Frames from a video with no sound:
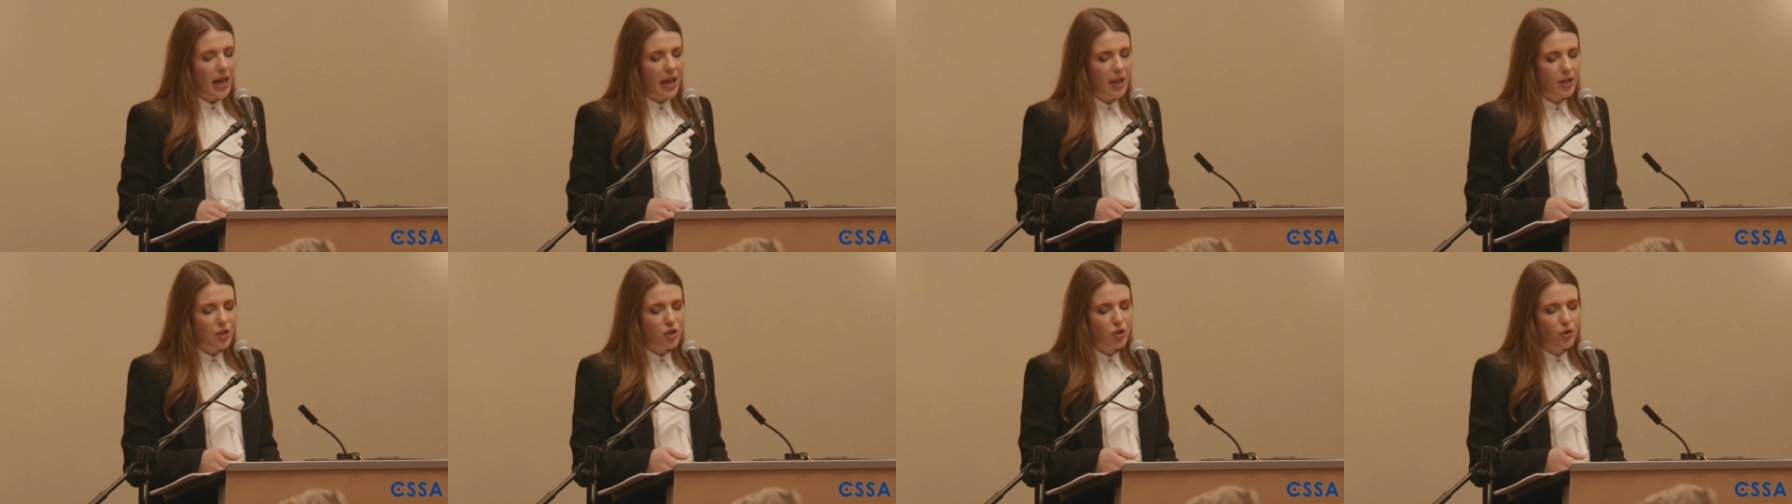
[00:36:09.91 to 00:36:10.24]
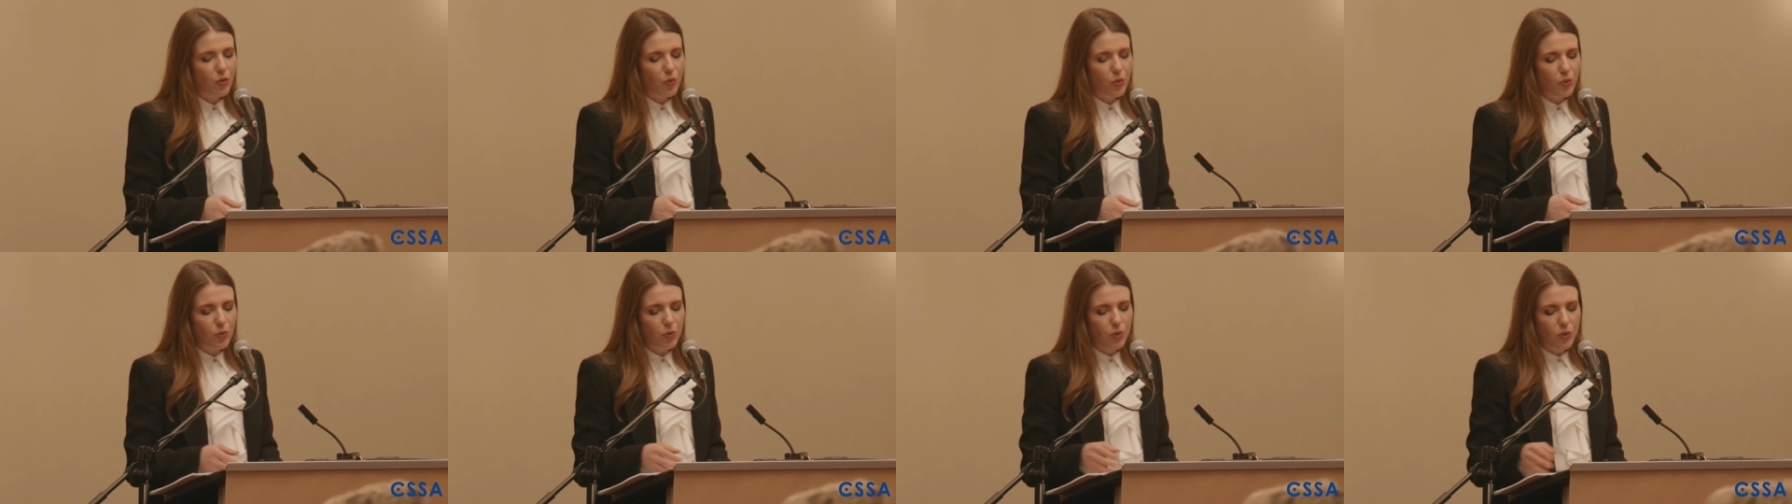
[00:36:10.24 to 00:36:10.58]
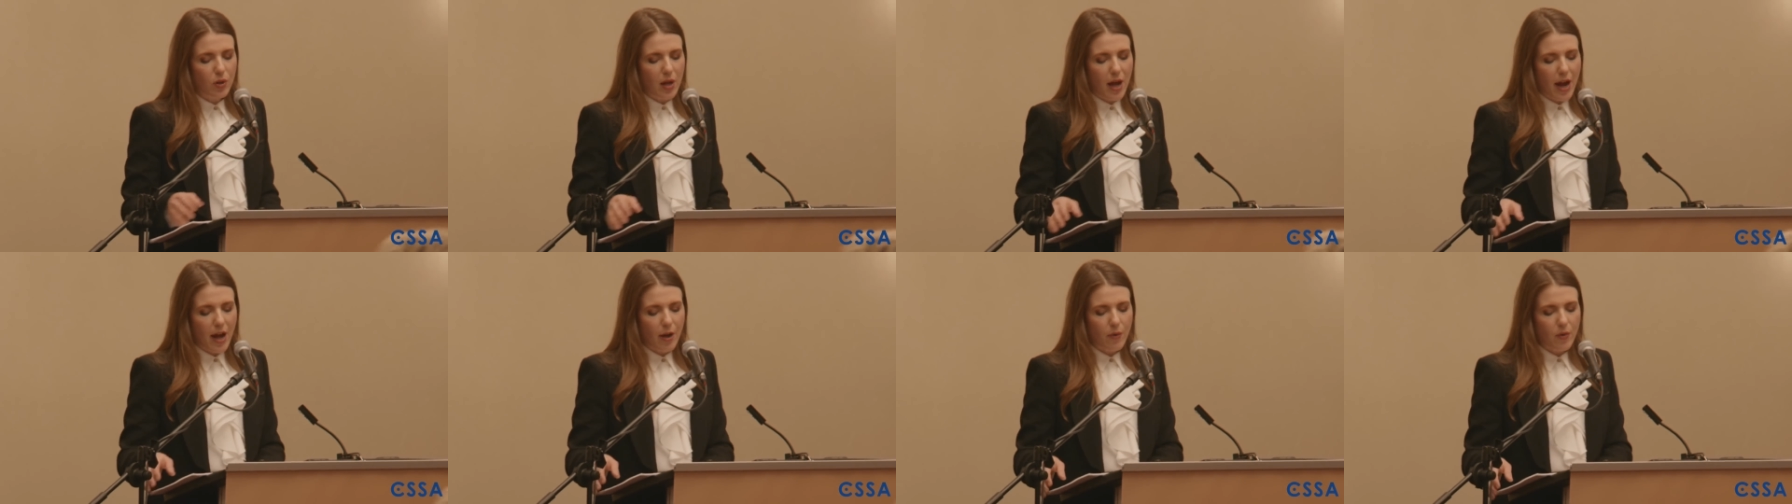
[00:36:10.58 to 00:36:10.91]
And it's
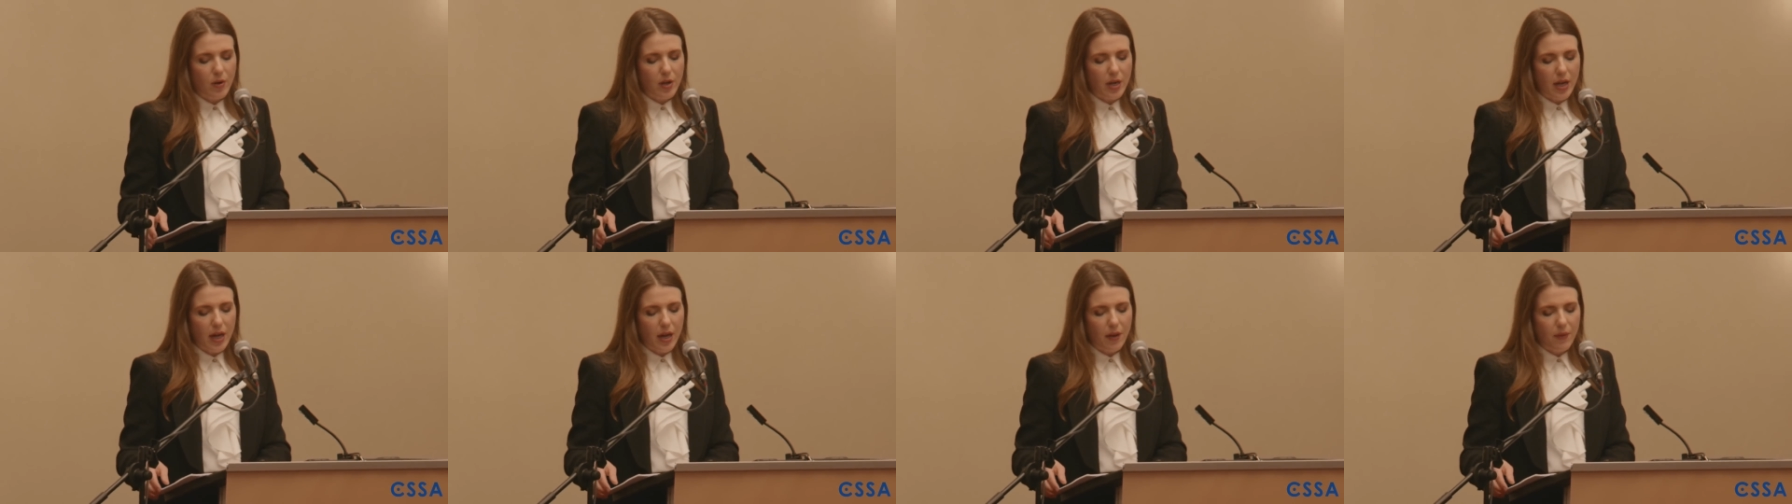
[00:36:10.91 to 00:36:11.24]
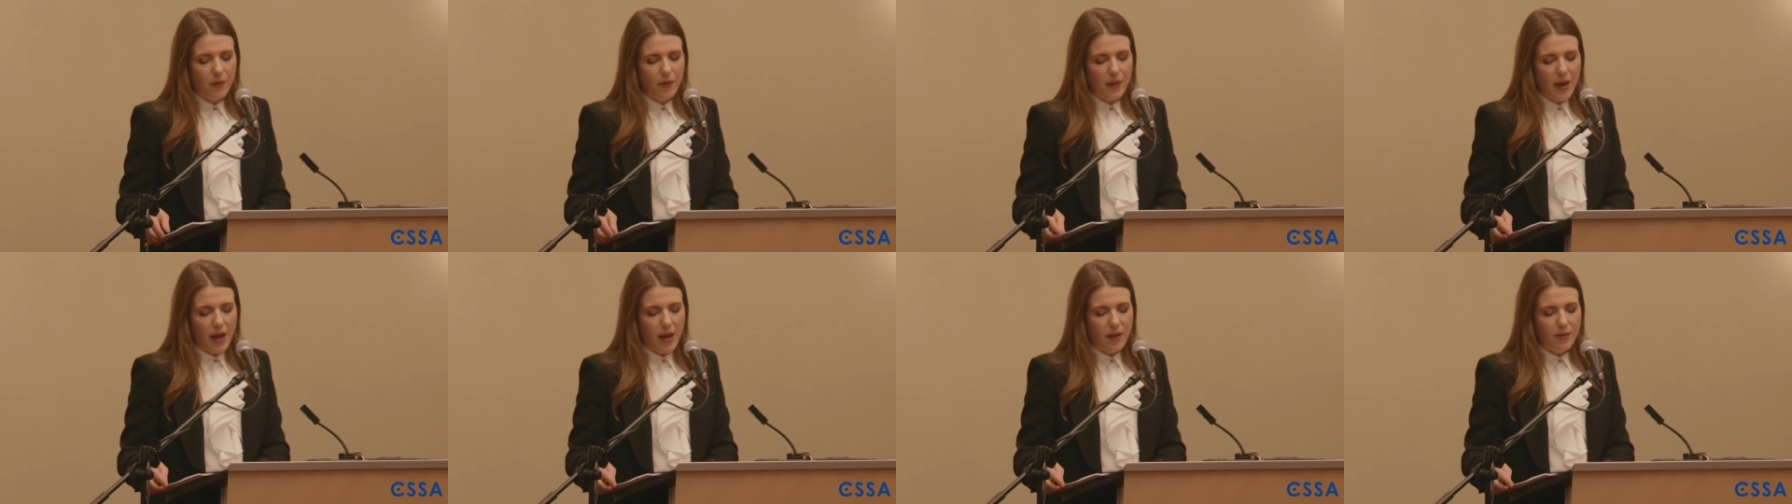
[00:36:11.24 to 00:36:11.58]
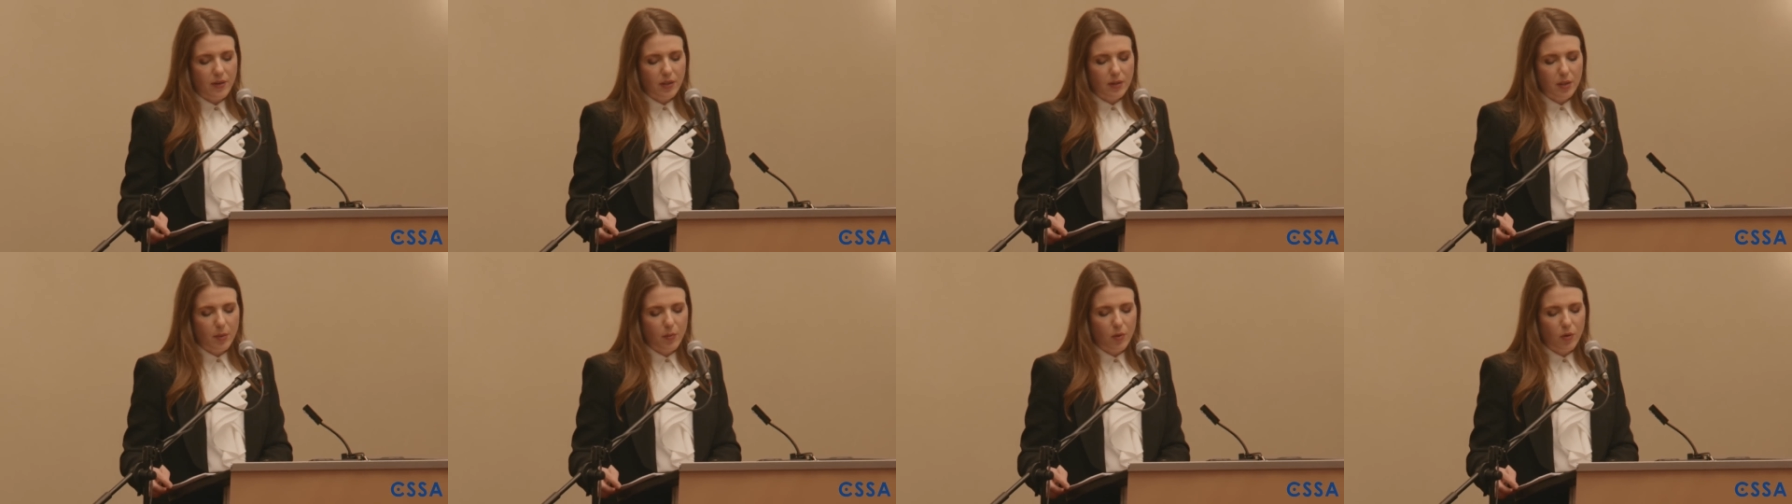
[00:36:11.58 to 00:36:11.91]
cruel irony
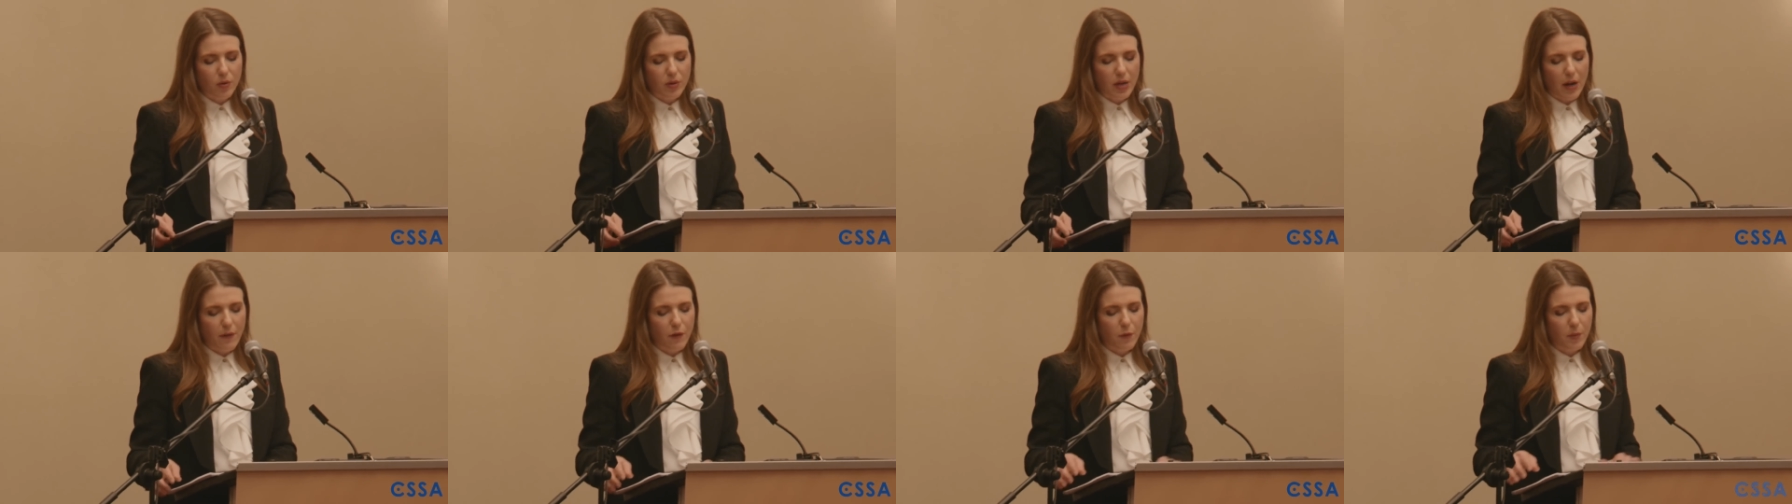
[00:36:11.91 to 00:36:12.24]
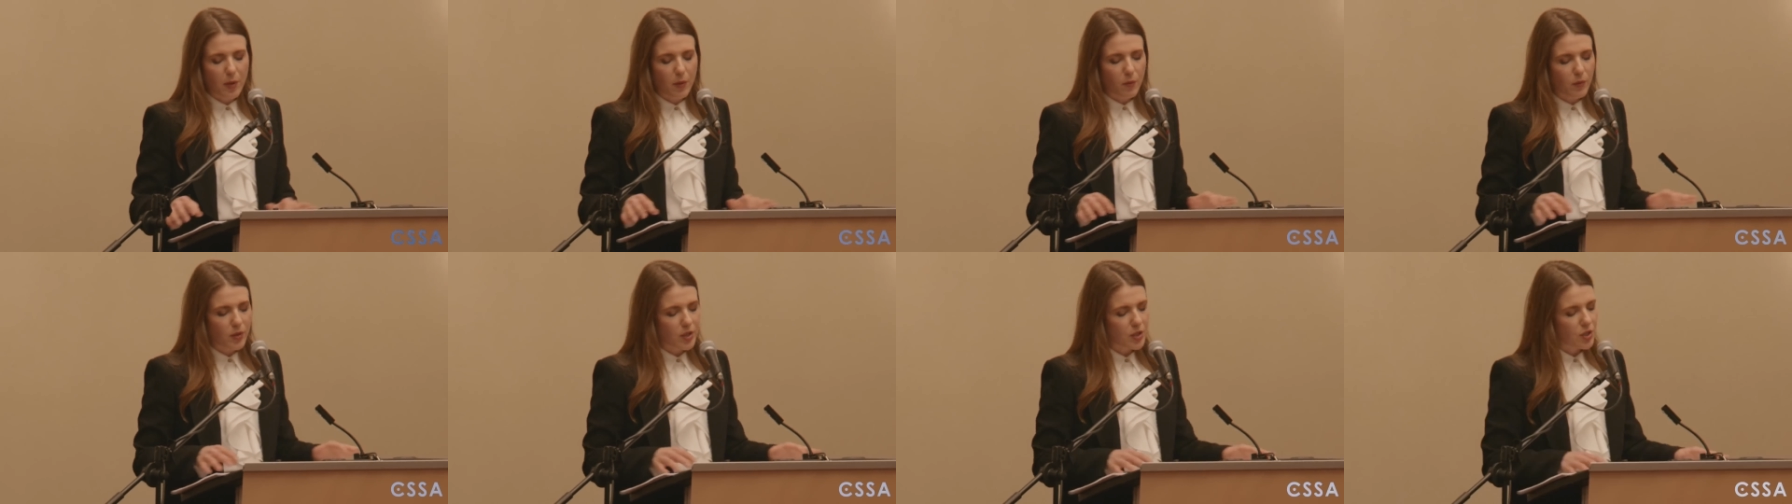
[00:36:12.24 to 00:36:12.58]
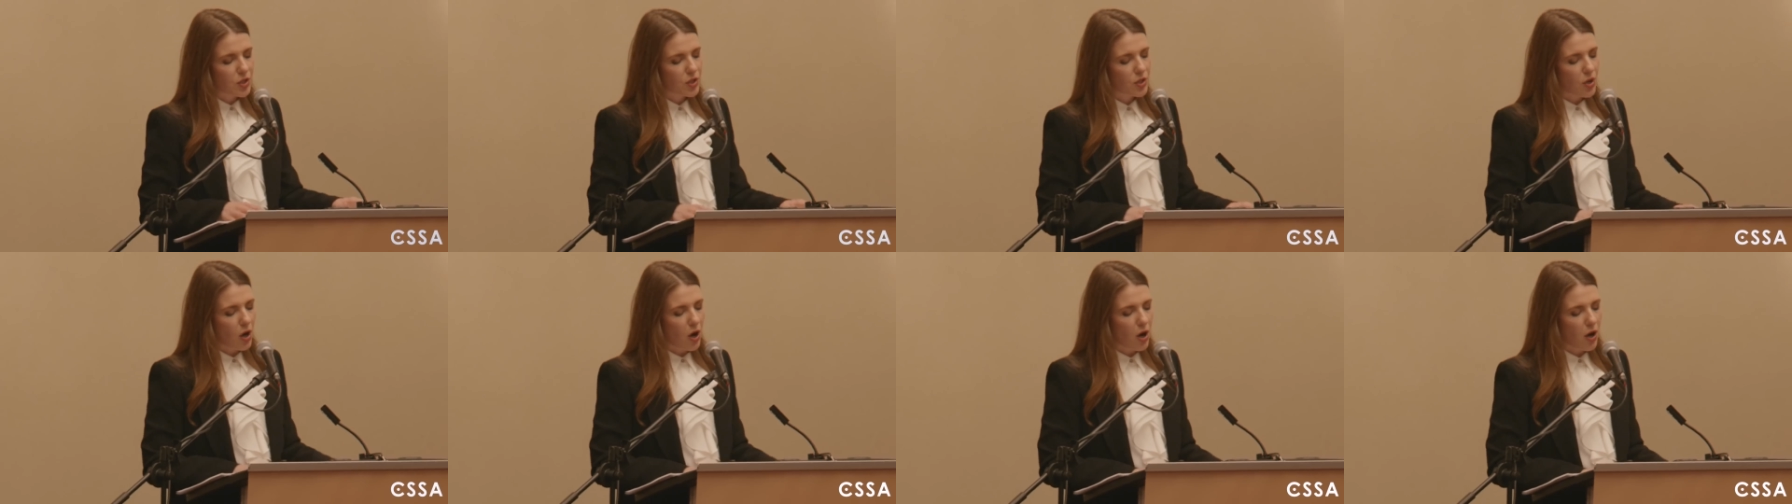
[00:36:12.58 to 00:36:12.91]
that the Liberal government would
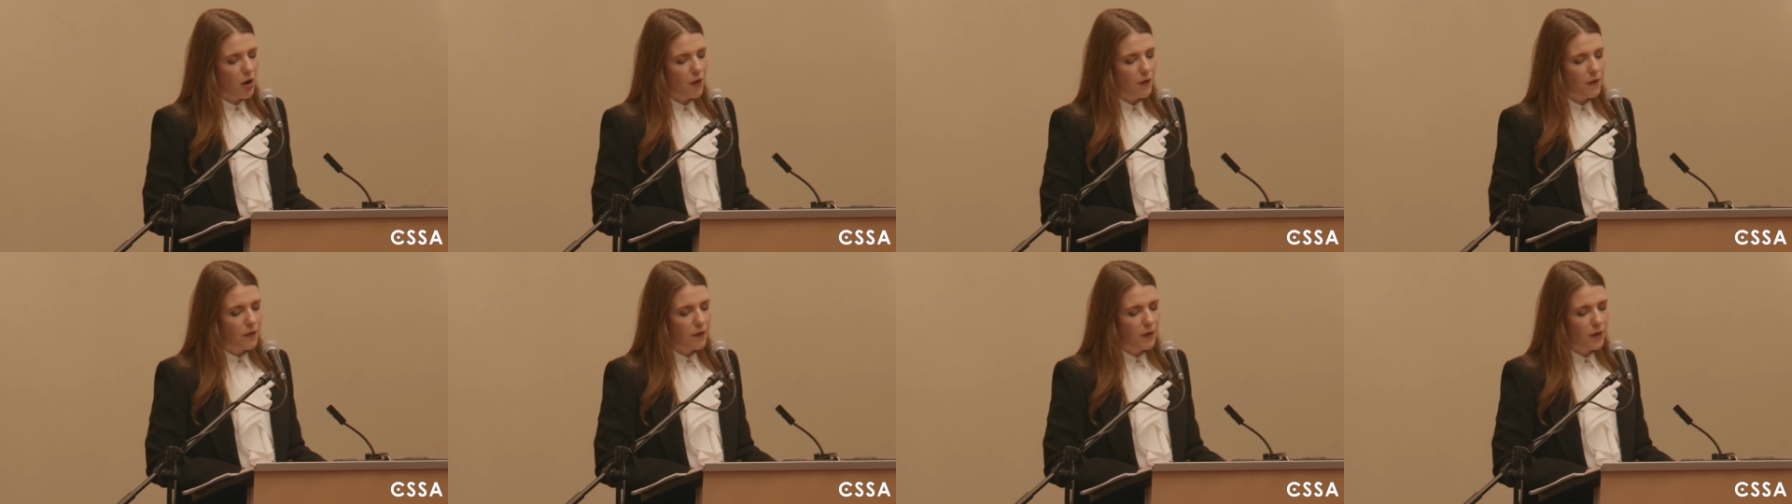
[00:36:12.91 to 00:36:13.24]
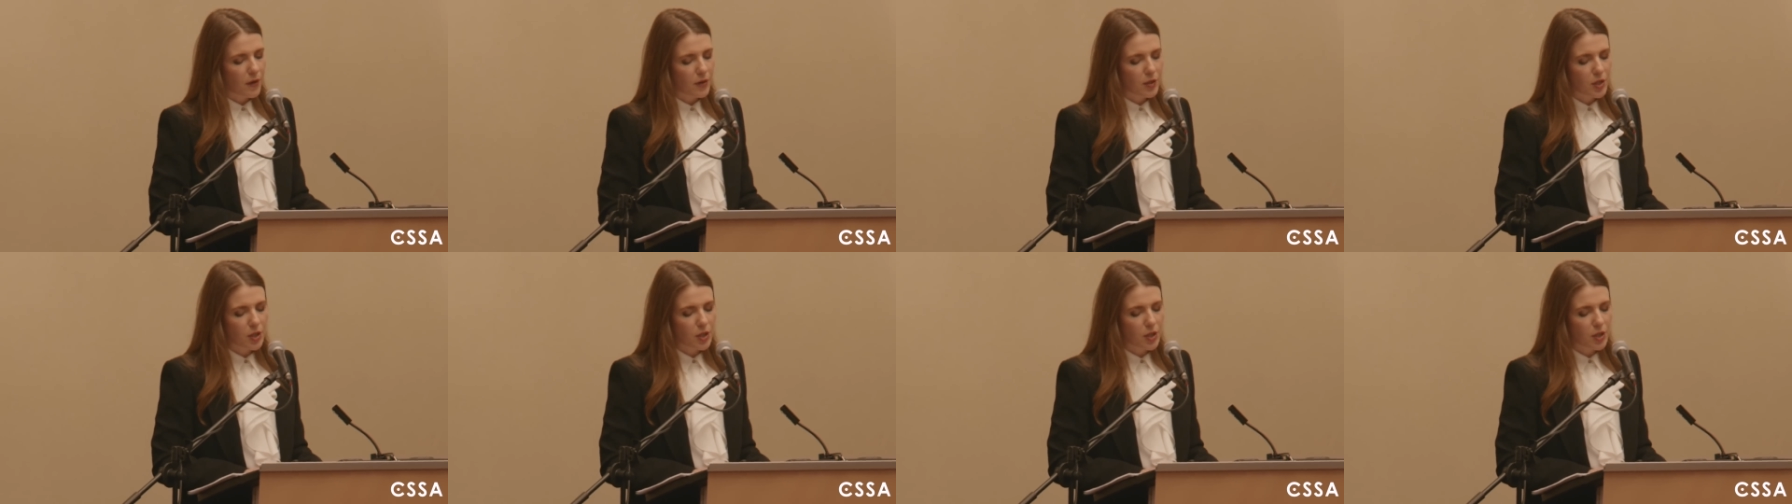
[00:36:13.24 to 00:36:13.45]
starve